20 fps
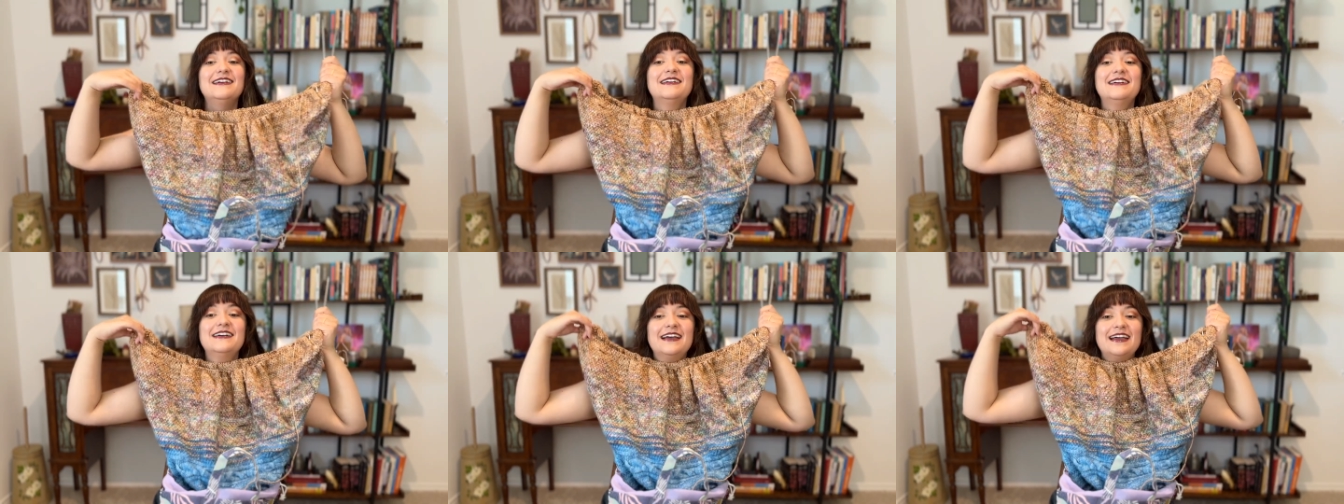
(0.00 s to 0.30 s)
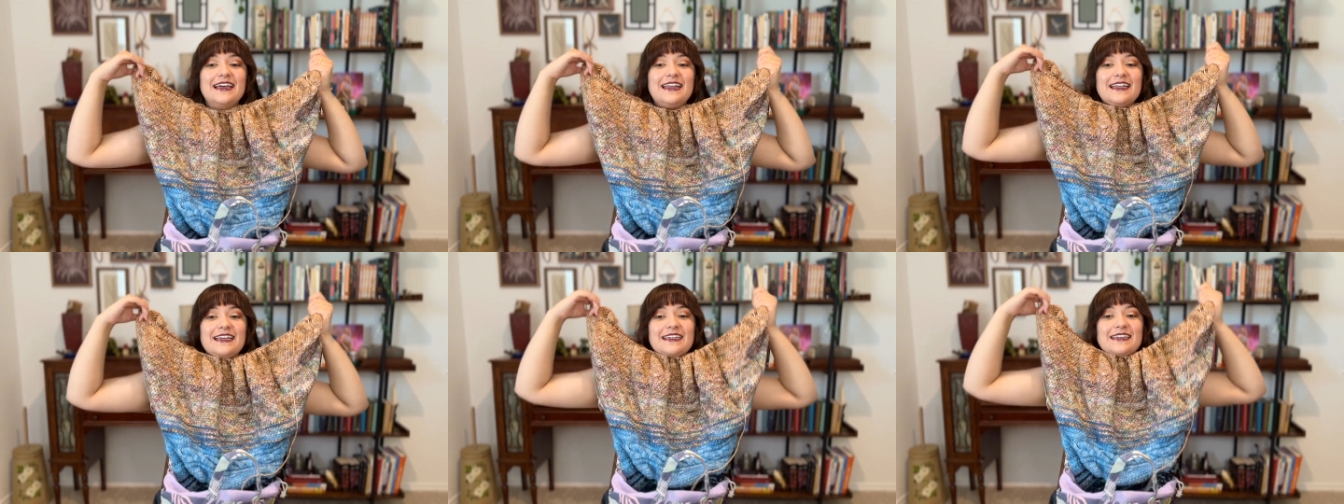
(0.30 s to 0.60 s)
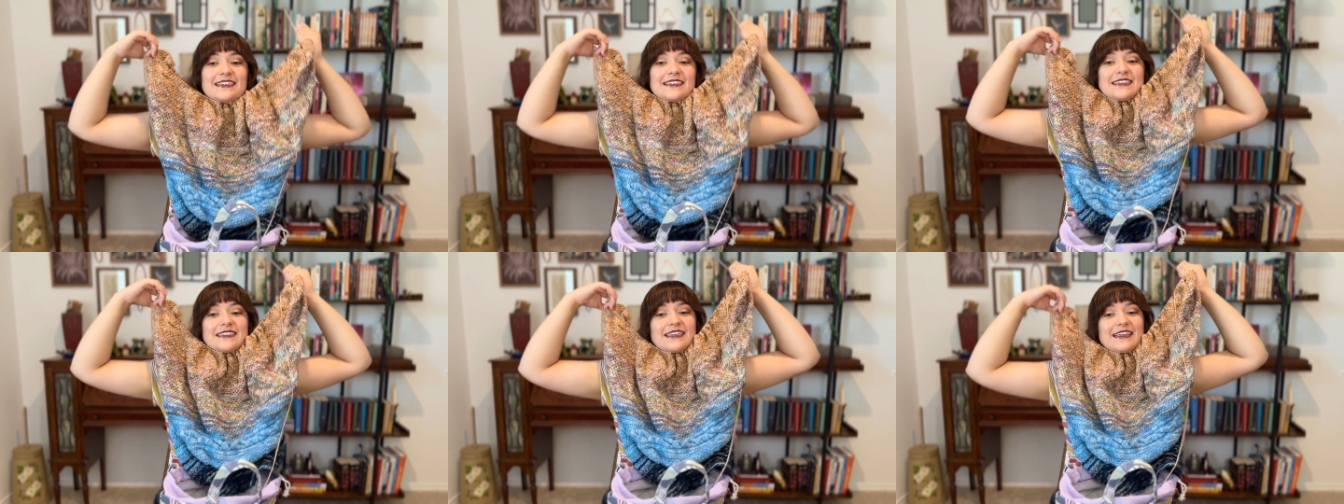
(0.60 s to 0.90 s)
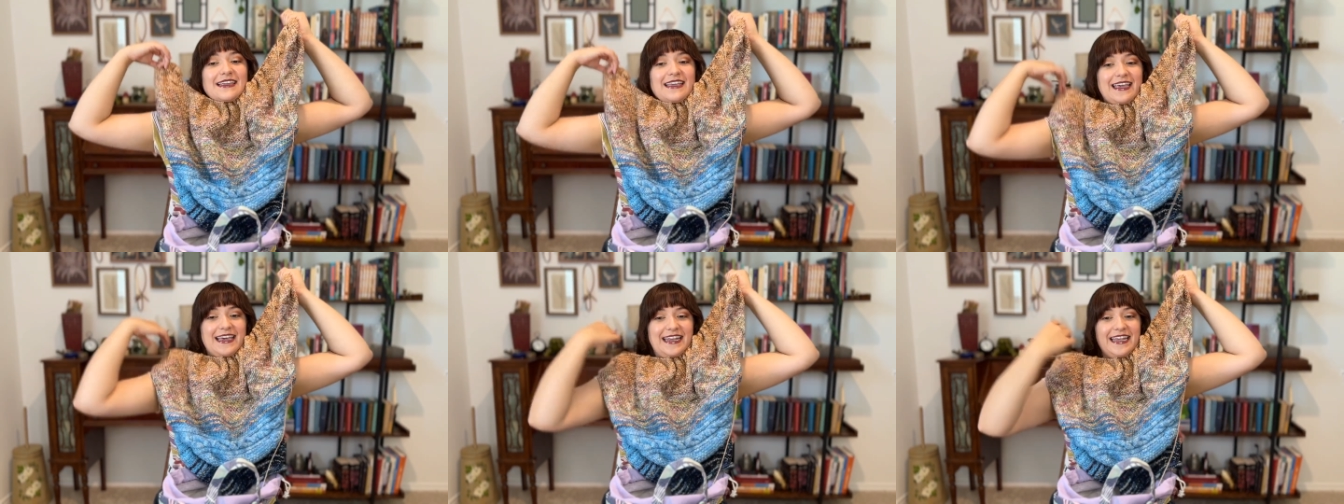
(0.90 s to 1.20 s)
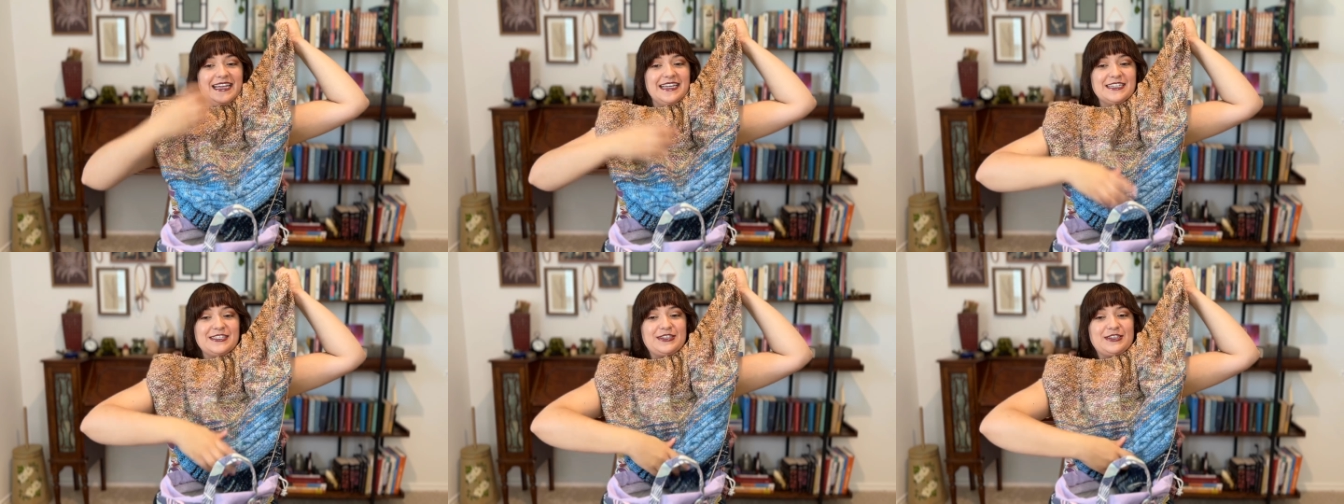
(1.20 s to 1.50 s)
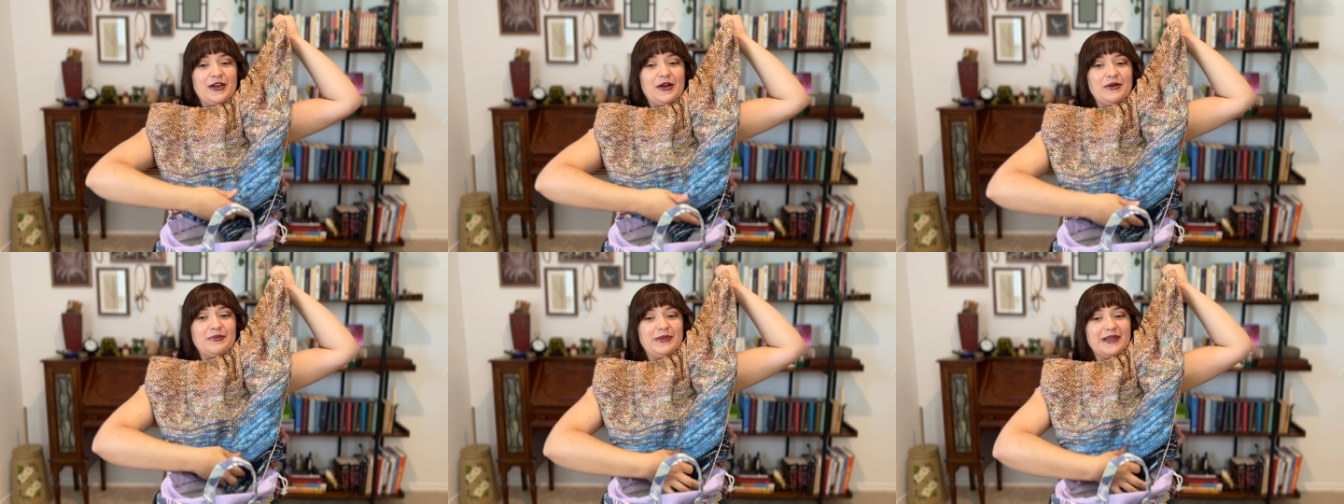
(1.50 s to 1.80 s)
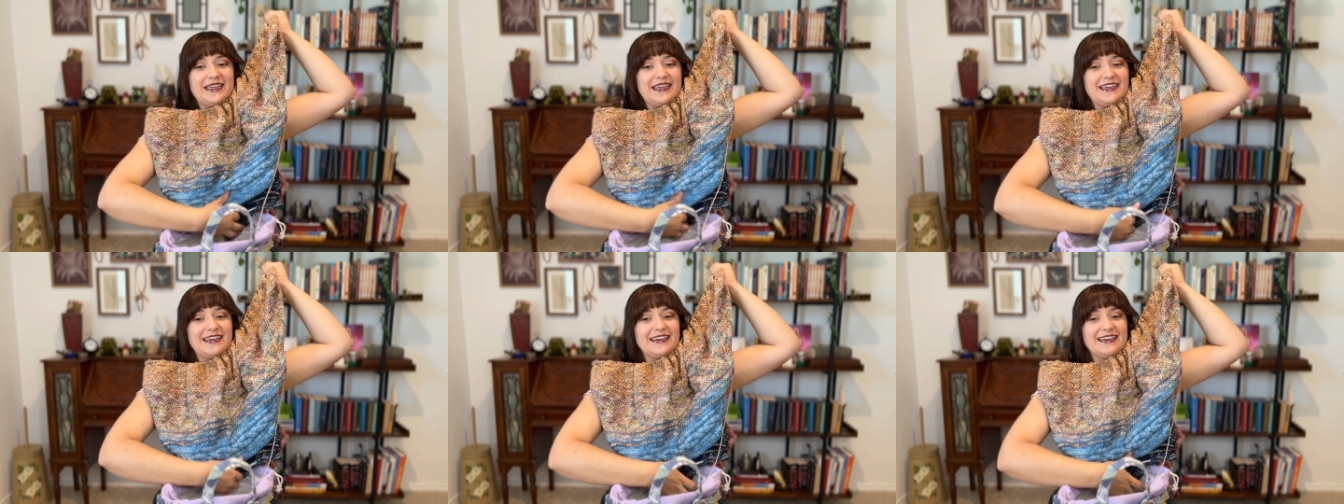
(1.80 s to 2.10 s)
It is getting so
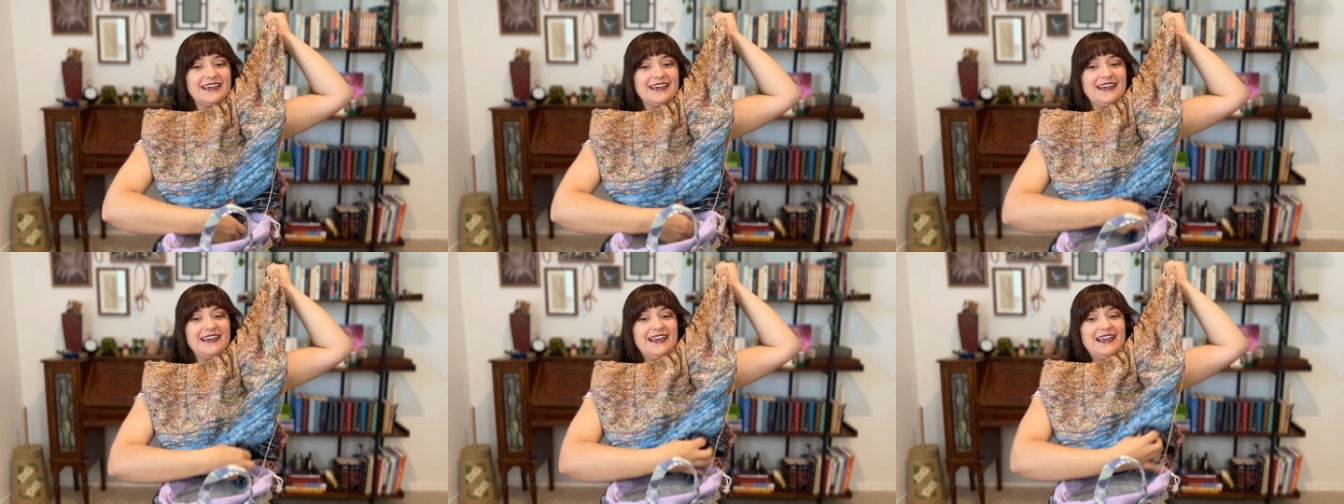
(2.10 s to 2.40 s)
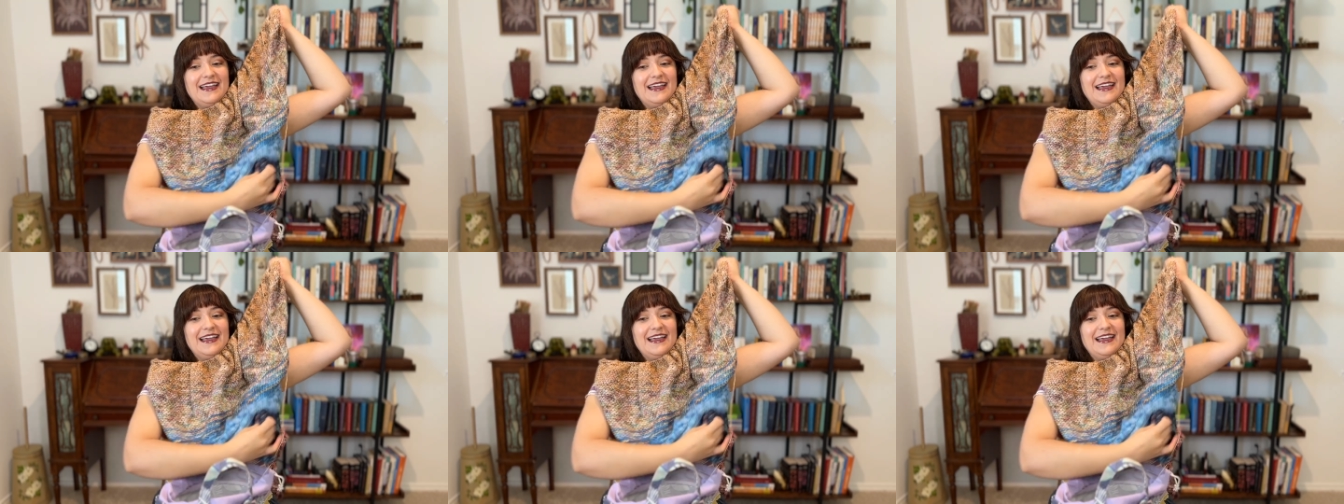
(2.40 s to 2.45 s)
big.